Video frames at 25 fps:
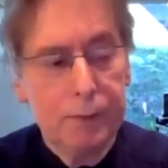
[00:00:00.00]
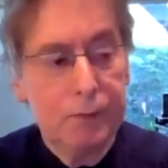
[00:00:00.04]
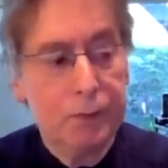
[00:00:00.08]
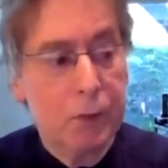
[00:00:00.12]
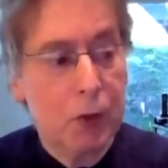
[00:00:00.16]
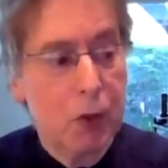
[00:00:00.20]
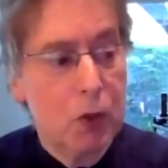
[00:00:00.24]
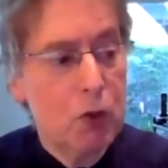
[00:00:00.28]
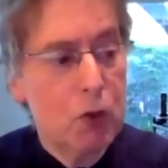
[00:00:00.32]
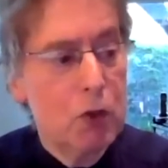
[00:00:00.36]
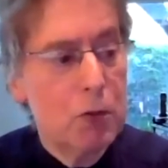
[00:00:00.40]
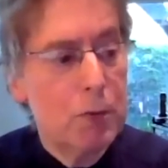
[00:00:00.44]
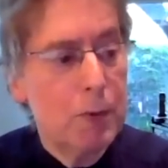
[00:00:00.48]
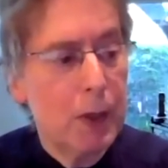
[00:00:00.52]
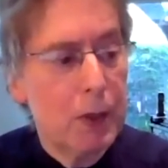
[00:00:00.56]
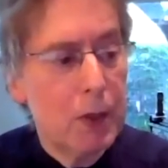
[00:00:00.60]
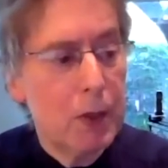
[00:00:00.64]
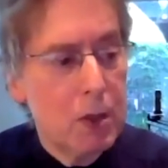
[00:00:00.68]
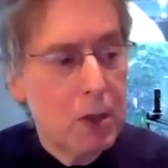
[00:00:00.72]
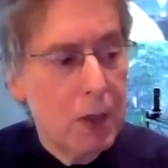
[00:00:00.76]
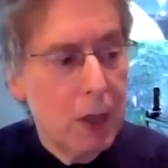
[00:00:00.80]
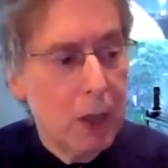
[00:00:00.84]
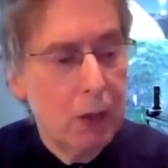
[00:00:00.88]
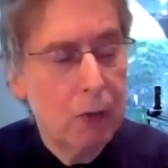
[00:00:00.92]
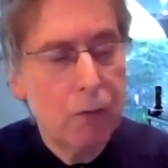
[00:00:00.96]
excuse me, on the
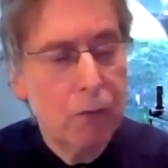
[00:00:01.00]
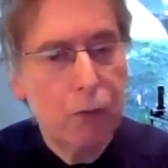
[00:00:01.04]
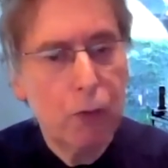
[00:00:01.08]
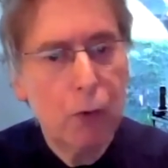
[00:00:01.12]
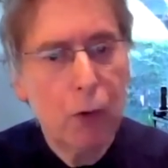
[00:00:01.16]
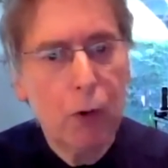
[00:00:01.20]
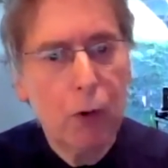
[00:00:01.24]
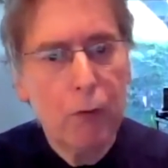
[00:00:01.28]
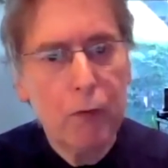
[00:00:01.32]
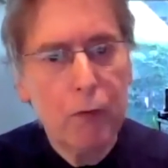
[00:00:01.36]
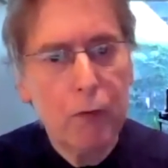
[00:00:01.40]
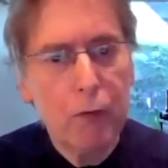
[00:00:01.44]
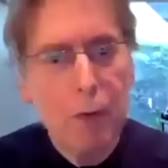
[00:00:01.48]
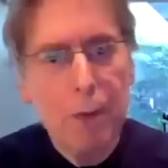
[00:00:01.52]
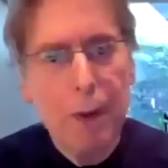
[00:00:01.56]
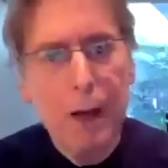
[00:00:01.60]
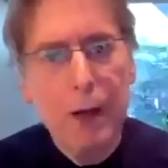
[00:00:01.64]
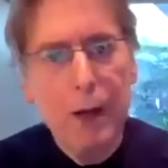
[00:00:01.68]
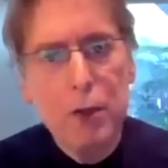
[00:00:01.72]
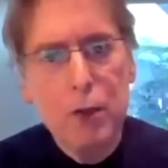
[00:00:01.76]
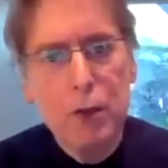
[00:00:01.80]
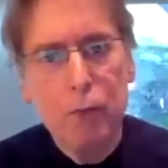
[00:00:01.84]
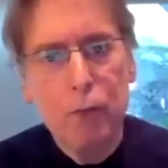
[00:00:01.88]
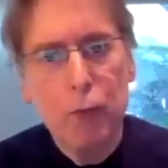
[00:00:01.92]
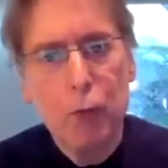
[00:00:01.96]
2nd floor of the
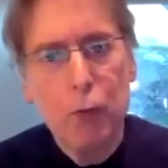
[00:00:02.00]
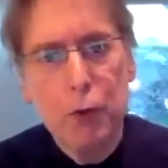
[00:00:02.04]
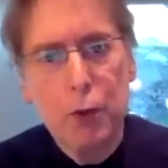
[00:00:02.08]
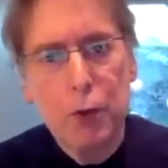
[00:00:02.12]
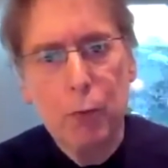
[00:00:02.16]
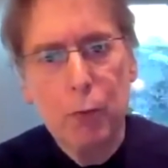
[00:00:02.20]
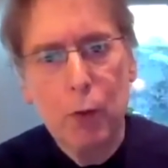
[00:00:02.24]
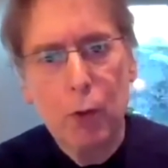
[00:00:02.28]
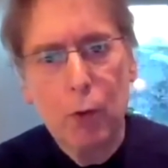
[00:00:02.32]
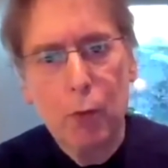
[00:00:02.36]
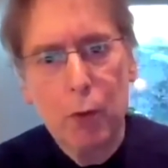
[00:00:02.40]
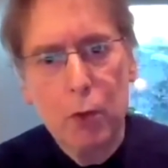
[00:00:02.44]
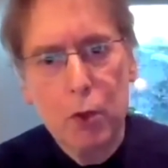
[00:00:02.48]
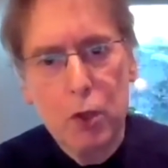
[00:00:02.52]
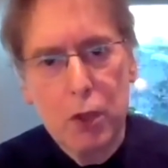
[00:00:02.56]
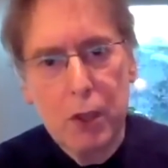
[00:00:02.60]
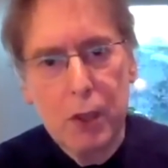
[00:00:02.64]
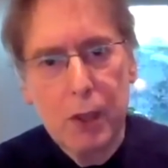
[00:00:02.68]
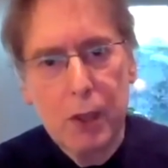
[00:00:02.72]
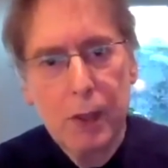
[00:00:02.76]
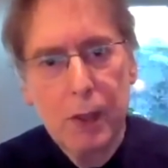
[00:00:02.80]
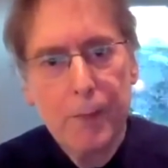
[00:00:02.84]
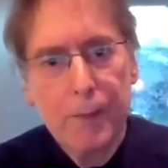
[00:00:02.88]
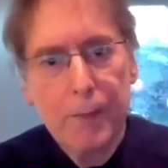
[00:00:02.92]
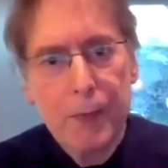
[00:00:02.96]
Palace of Fontainebleau, where
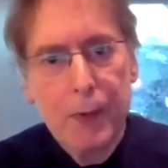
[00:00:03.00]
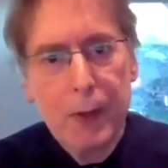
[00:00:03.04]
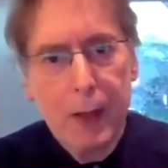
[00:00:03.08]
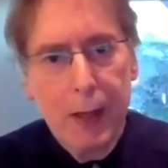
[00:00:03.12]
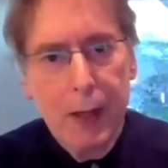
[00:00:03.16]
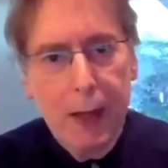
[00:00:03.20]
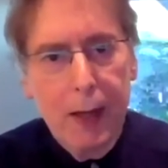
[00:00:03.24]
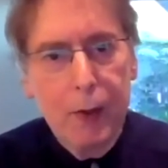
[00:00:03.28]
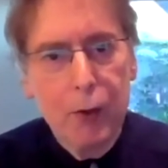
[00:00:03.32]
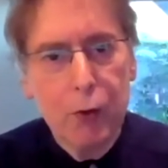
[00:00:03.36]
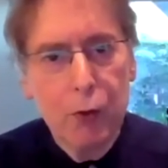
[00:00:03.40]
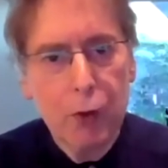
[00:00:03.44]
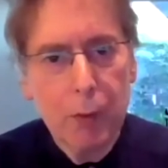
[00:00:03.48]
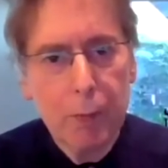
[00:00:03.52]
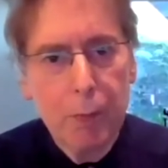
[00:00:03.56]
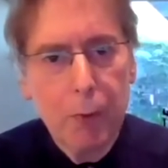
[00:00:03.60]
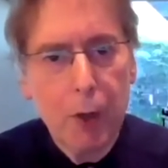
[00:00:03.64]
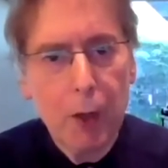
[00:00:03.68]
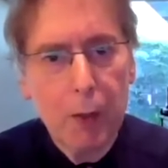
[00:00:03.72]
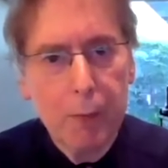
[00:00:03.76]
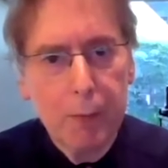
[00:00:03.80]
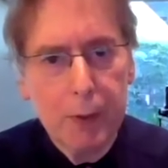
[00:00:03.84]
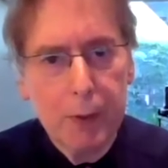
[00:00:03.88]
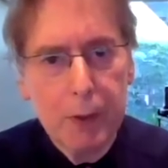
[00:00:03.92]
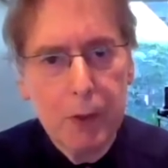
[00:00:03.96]
she had her
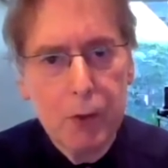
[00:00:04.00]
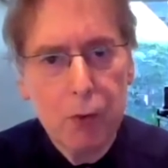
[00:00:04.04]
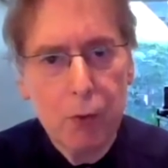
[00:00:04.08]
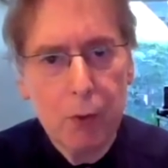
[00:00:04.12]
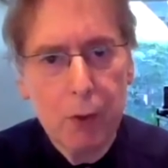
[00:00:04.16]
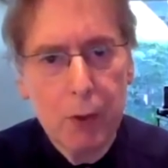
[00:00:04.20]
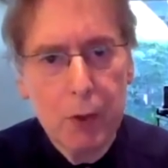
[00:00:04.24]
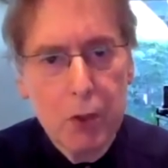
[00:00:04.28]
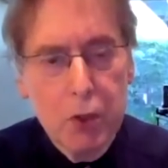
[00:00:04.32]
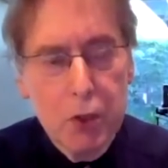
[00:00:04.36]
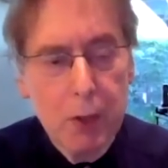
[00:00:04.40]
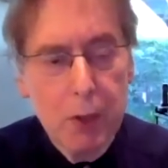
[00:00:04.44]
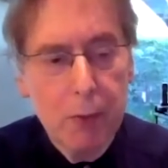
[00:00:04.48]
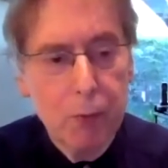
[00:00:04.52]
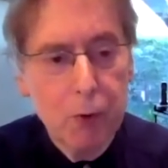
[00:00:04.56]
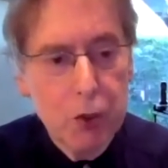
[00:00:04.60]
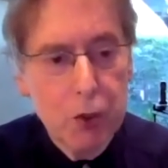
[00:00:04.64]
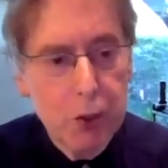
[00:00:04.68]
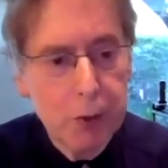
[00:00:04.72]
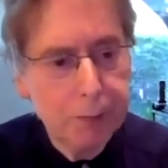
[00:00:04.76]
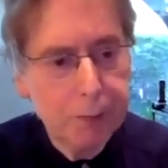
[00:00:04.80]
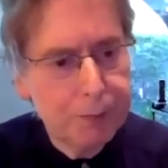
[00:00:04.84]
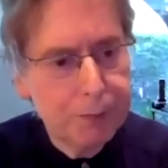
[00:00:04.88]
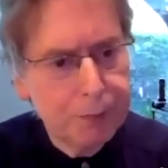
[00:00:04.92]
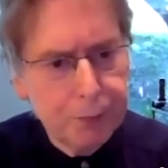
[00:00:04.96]
apartment during the
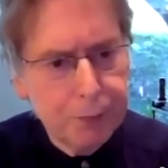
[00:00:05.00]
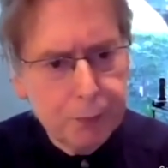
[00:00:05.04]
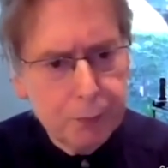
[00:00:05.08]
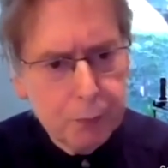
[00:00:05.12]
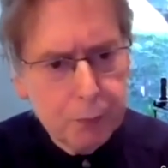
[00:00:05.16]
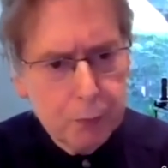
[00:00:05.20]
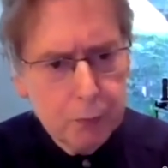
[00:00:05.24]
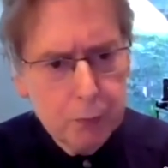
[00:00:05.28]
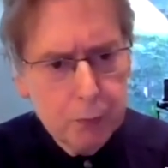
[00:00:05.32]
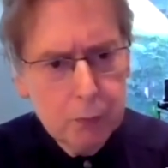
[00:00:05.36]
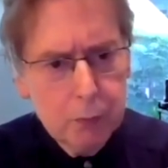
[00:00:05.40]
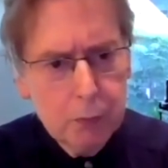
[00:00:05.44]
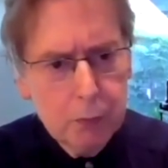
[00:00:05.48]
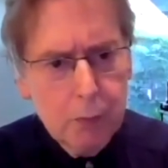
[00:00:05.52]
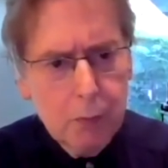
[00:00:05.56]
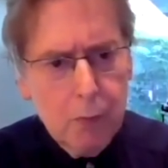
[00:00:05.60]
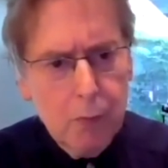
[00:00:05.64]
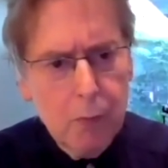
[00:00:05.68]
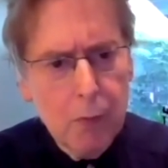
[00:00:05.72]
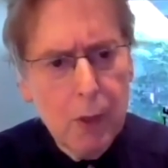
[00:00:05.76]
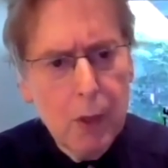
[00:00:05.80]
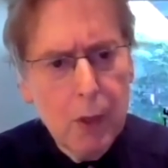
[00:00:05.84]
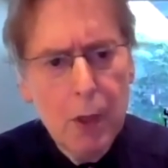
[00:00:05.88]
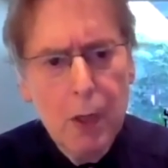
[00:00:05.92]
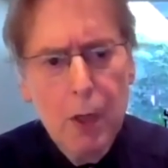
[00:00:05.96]
summers,
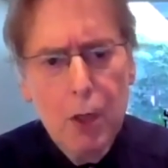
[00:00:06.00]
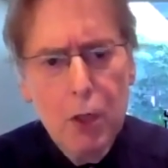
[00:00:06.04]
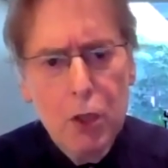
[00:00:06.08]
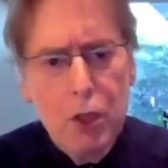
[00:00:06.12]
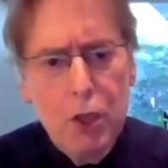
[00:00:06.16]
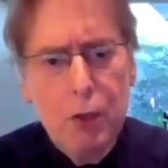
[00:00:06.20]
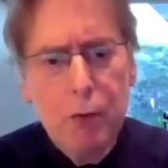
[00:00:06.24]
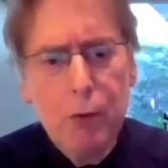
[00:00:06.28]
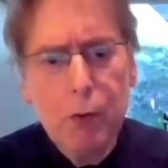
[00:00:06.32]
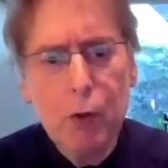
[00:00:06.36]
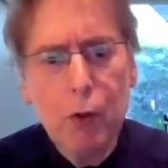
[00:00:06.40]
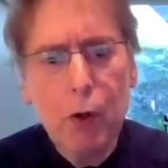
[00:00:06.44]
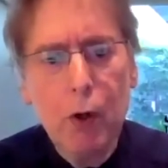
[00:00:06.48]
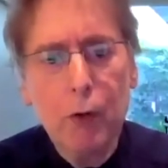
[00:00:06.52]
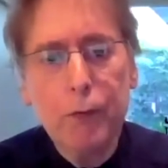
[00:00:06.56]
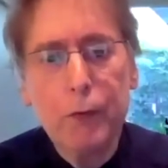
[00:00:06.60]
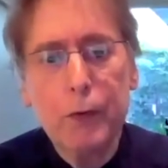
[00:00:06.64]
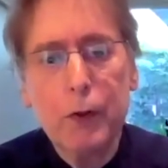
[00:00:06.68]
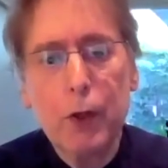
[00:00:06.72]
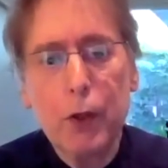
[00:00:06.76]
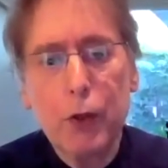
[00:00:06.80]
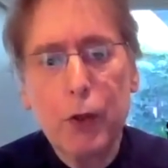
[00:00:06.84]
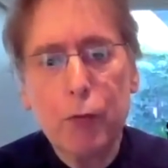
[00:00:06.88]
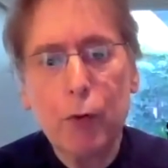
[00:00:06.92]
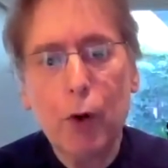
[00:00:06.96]
she would
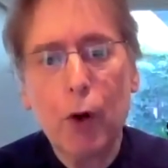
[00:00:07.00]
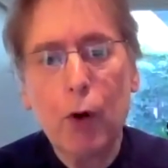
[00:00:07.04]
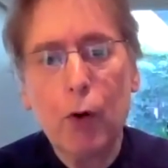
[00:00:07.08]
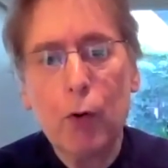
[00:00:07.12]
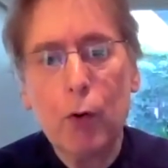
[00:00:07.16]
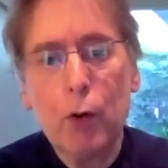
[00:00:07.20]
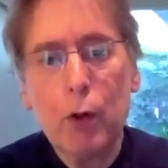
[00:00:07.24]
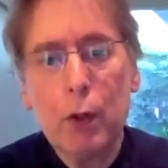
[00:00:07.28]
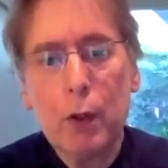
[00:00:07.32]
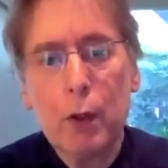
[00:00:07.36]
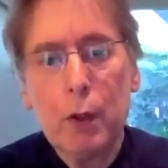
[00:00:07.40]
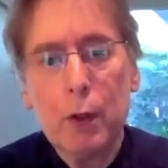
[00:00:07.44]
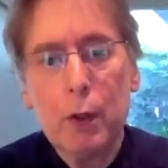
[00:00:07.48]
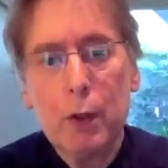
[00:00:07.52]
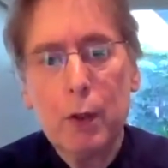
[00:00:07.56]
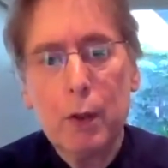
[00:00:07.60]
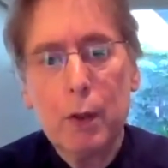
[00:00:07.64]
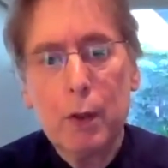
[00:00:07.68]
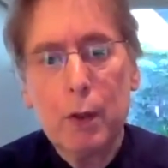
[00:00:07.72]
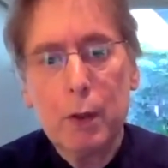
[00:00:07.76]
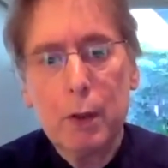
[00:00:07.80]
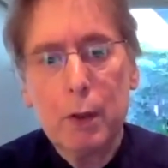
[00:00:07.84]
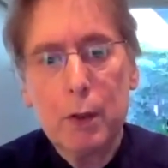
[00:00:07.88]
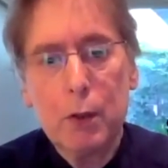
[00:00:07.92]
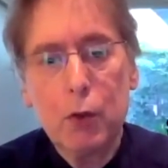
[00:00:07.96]
often throw
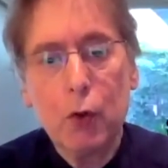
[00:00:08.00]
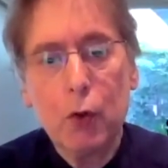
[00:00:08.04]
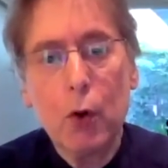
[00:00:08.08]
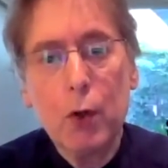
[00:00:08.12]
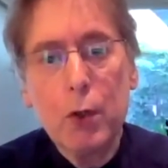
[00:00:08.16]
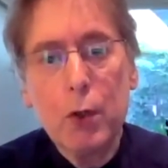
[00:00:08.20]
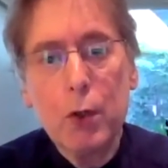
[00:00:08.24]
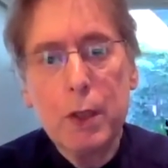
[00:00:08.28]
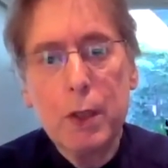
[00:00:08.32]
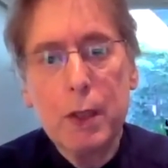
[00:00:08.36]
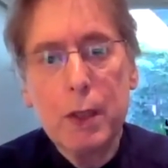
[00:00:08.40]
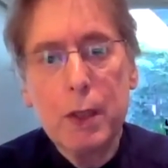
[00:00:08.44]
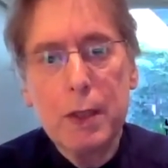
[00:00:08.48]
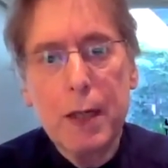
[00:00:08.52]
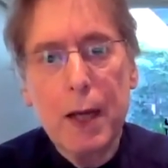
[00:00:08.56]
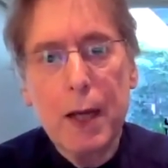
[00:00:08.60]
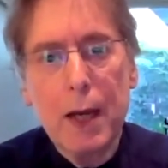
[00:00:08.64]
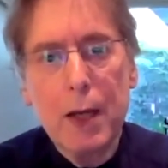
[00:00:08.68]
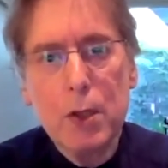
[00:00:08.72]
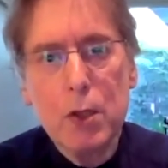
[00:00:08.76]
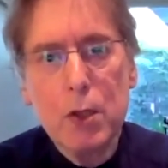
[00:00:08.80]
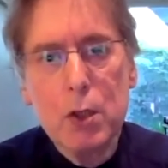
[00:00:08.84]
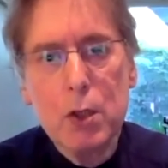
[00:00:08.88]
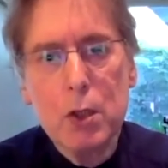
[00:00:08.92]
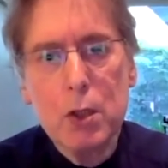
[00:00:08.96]
daunting
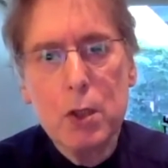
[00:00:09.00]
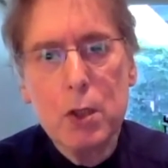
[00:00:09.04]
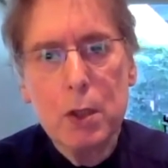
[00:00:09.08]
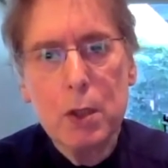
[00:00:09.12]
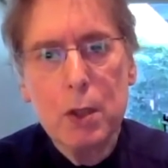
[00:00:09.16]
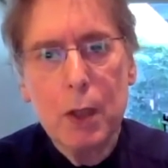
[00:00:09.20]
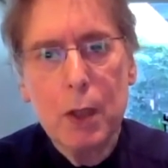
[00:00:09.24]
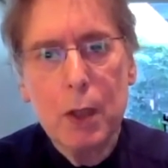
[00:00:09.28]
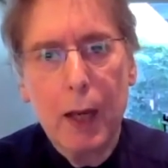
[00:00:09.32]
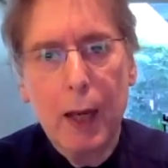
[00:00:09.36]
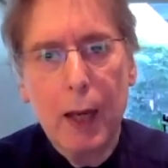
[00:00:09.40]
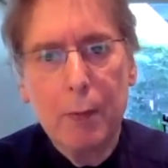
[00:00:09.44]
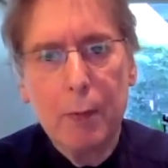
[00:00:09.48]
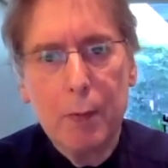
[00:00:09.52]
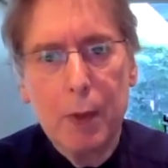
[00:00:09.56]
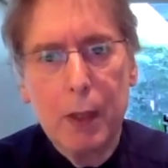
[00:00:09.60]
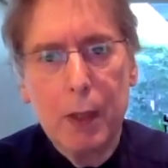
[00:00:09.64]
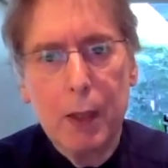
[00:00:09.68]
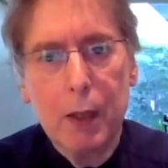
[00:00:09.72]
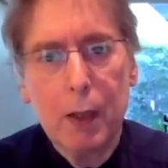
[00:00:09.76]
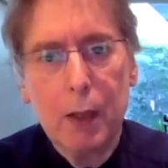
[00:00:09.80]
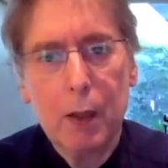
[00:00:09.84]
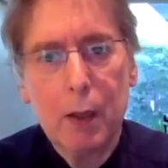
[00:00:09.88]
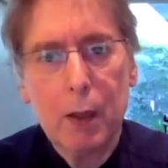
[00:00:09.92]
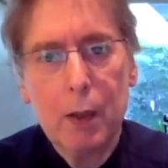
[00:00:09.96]
tasks at me.